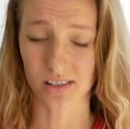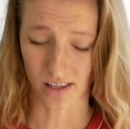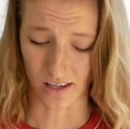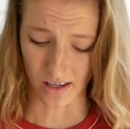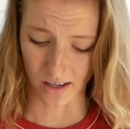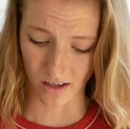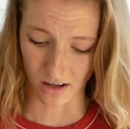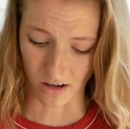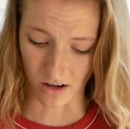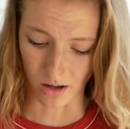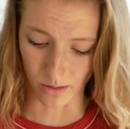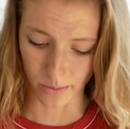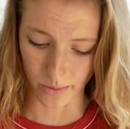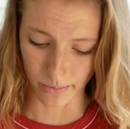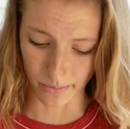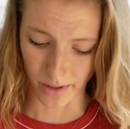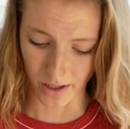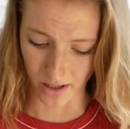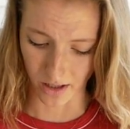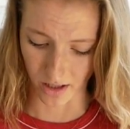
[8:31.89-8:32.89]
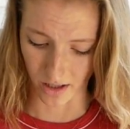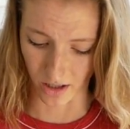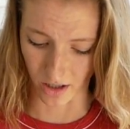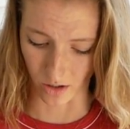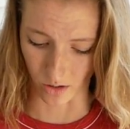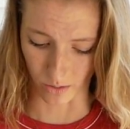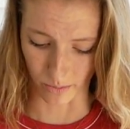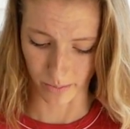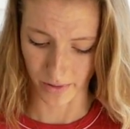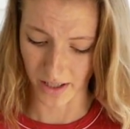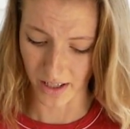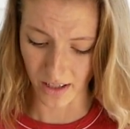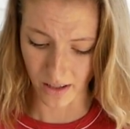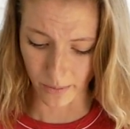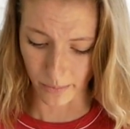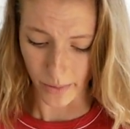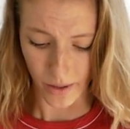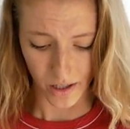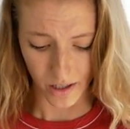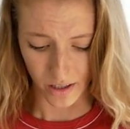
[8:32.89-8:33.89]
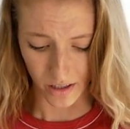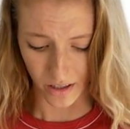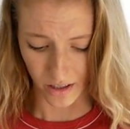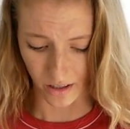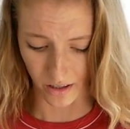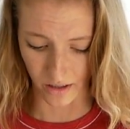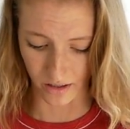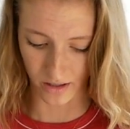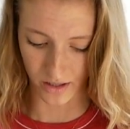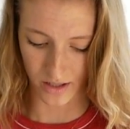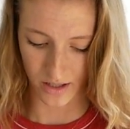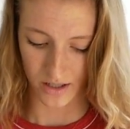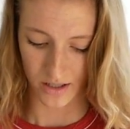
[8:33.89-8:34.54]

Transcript: like almond butter or peanut butter,